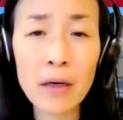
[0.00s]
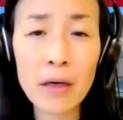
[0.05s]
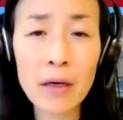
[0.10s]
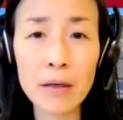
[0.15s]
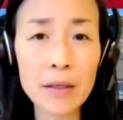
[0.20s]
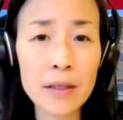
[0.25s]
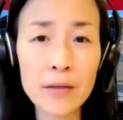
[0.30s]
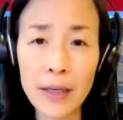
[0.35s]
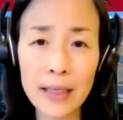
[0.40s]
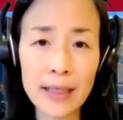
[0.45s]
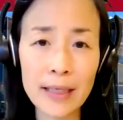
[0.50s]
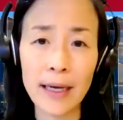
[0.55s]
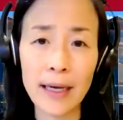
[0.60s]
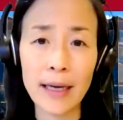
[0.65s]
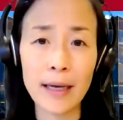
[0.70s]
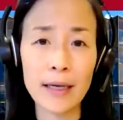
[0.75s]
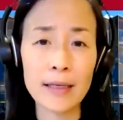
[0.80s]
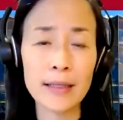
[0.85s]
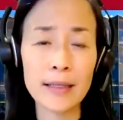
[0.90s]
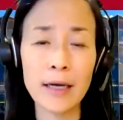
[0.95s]
So as I
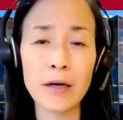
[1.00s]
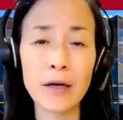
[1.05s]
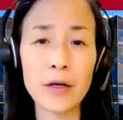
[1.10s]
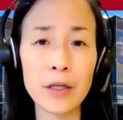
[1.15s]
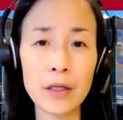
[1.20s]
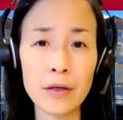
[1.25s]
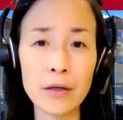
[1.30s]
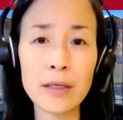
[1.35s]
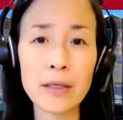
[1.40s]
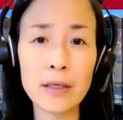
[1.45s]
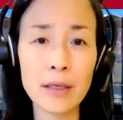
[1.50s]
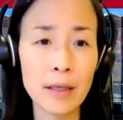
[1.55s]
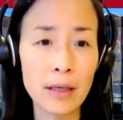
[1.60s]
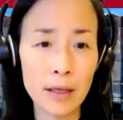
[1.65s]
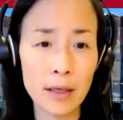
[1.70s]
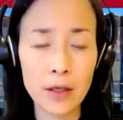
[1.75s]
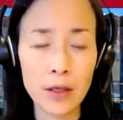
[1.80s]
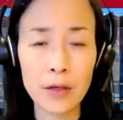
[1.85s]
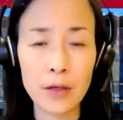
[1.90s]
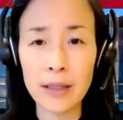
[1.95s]
already alluded to,
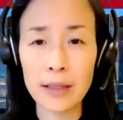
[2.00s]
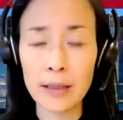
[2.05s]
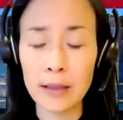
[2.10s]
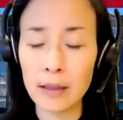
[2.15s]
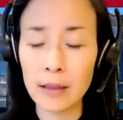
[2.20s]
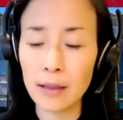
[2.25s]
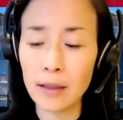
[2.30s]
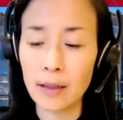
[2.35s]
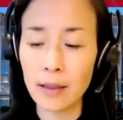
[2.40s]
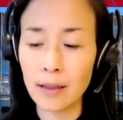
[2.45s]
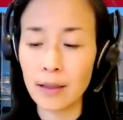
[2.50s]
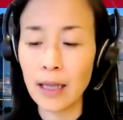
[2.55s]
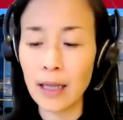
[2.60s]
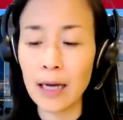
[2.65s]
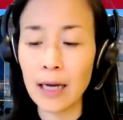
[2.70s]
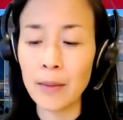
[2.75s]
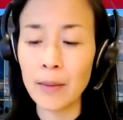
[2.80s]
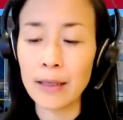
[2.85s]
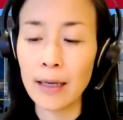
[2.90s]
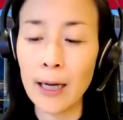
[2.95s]
the
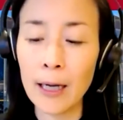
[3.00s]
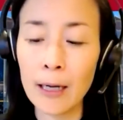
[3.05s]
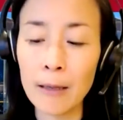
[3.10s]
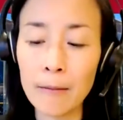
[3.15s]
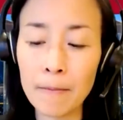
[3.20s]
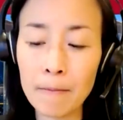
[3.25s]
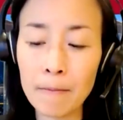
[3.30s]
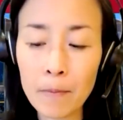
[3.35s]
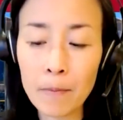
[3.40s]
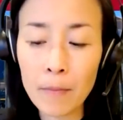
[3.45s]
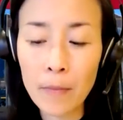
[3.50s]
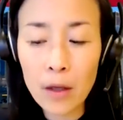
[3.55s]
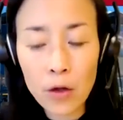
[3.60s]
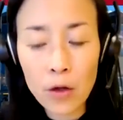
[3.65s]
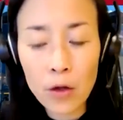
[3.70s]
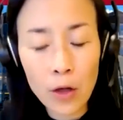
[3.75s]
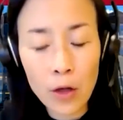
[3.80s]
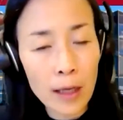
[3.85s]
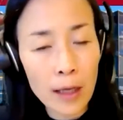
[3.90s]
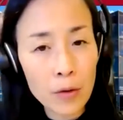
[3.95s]
climate
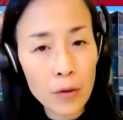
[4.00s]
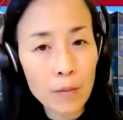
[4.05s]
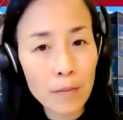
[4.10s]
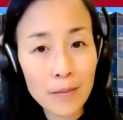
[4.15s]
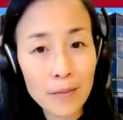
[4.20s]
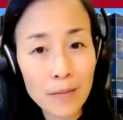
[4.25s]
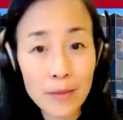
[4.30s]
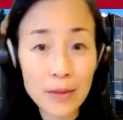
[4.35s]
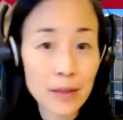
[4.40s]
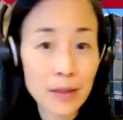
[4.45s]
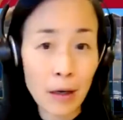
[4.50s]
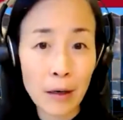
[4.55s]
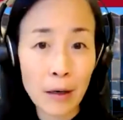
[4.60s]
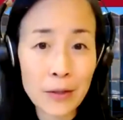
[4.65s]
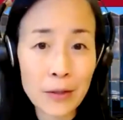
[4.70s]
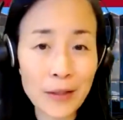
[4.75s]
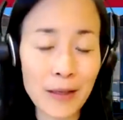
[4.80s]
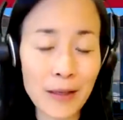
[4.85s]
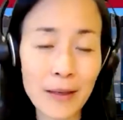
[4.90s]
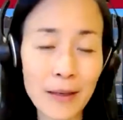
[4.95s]
change
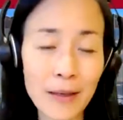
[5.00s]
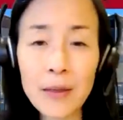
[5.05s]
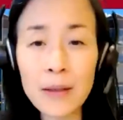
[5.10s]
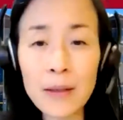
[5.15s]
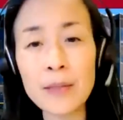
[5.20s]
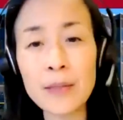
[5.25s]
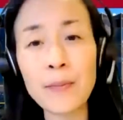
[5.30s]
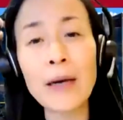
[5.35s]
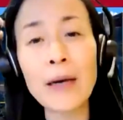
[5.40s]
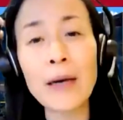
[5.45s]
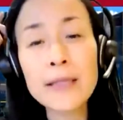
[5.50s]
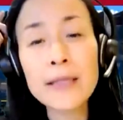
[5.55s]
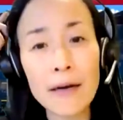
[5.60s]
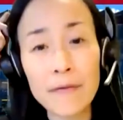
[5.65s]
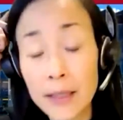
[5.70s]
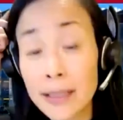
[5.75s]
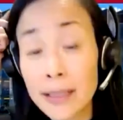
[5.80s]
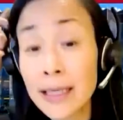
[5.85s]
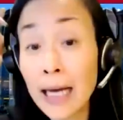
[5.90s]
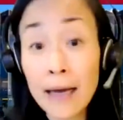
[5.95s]
czars and the policy
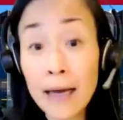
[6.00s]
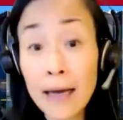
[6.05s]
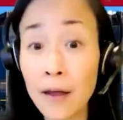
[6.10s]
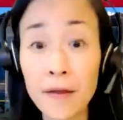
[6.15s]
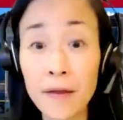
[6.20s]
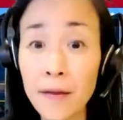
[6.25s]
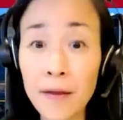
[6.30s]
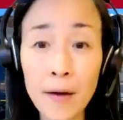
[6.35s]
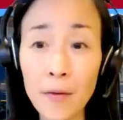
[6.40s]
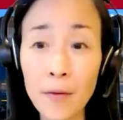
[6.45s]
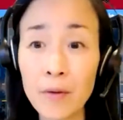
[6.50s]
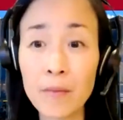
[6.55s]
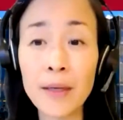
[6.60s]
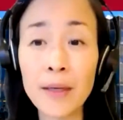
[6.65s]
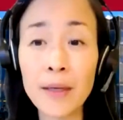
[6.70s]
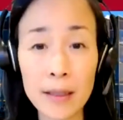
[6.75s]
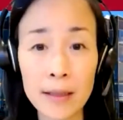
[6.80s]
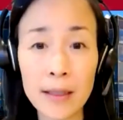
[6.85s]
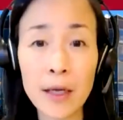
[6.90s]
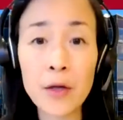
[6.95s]
offices, I think that they will be
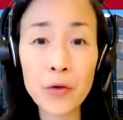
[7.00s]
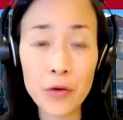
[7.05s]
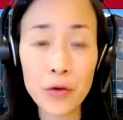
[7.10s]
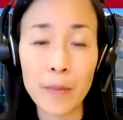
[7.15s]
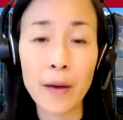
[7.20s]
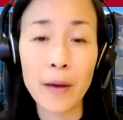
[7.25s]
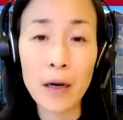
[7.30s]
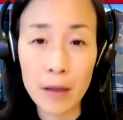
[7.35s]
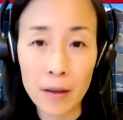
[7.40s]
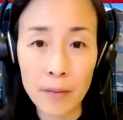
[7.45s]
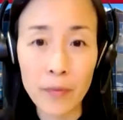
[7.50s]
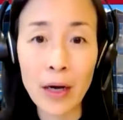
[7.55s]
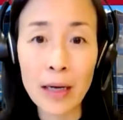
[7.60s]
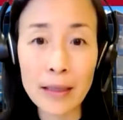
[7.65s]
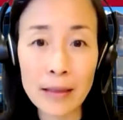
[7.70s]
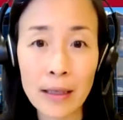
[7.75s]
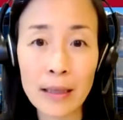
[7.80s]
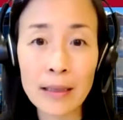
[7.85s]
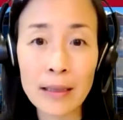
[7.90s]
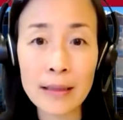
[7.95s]
a central part of the
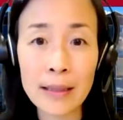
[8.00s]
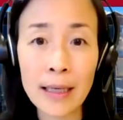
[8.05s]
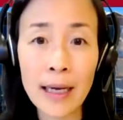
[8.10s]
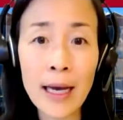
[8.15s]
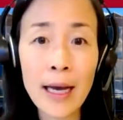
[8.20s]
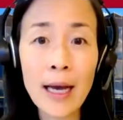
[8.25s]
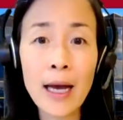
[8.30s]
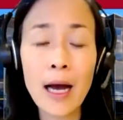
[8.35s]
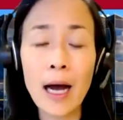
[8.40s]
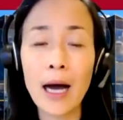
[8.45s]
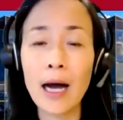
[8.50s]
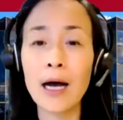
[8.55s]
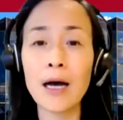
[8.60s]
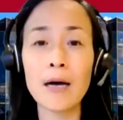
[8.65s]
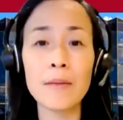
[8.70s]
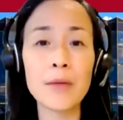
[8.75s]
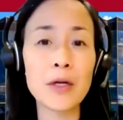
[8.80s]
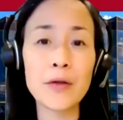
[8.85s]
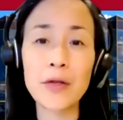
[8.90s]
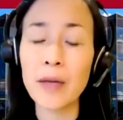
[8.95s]
process. The
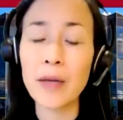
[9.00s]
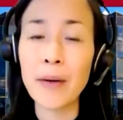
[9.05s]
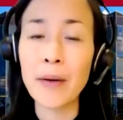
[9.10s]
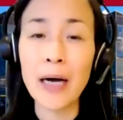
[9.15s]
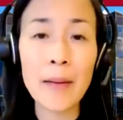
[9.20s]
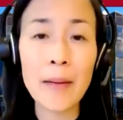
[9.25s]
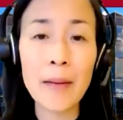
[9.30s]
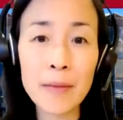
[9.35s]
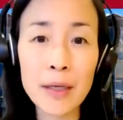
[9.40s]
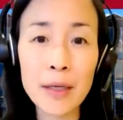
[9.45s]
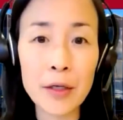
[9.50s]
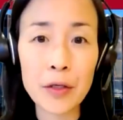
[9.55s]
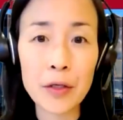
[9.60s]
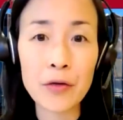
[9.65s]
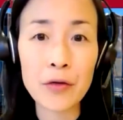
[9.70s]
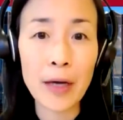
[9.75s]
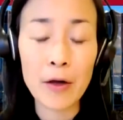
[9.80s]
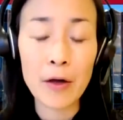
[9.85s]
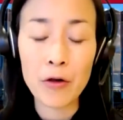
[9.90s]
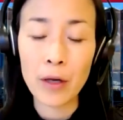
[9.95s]
Obama
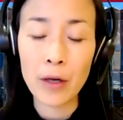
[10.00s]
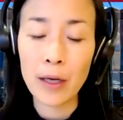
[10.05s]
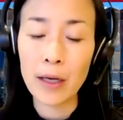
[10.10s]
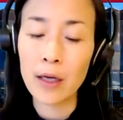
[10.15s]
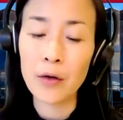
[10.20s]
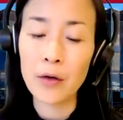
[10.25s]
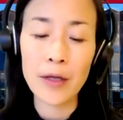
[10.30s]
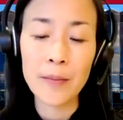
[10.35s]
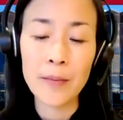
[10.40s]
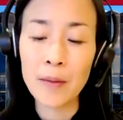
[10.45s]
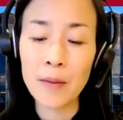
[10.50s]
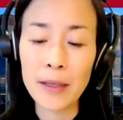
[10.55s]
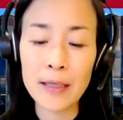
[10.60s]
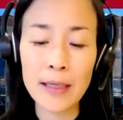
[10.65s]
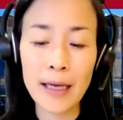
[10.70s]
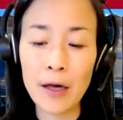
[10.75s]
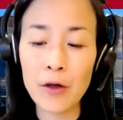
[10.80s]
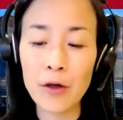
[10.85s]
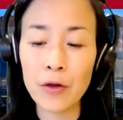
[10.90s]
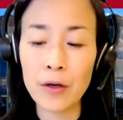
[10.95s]
administration, the
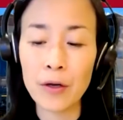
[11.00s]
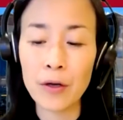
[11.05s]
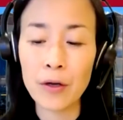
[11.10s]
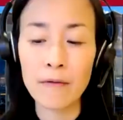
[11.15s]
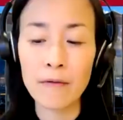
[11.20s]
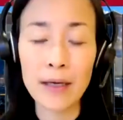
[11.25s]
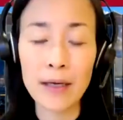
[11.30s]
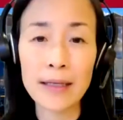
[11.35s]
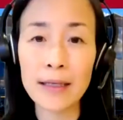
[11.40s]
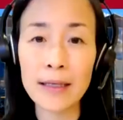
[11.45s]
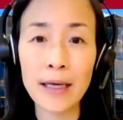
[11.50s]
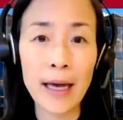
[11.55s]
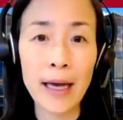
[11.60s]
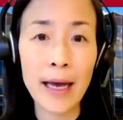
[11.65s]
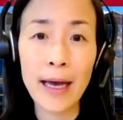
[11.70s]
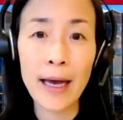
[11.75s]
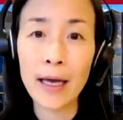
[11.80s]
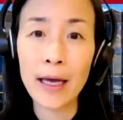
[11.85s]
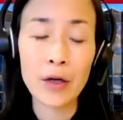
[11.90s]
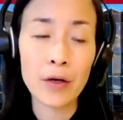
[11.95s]
implementation of the
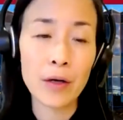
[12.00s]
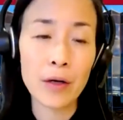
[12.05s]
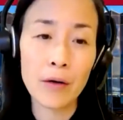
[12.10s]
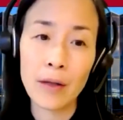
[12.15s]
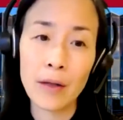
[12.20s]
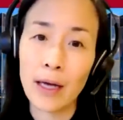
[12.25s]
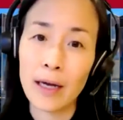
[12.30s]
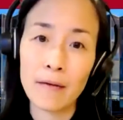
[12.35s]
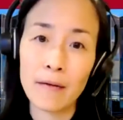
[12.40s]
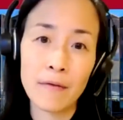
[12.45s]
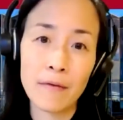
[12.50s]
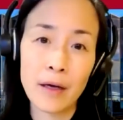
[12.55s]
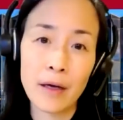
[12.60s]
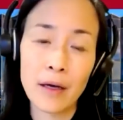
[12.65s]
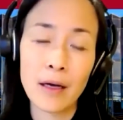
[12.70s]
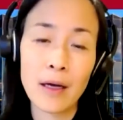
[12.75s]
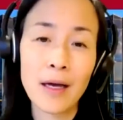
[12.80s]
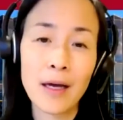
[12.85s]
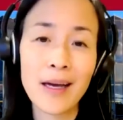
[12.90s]
ACA, a lot of the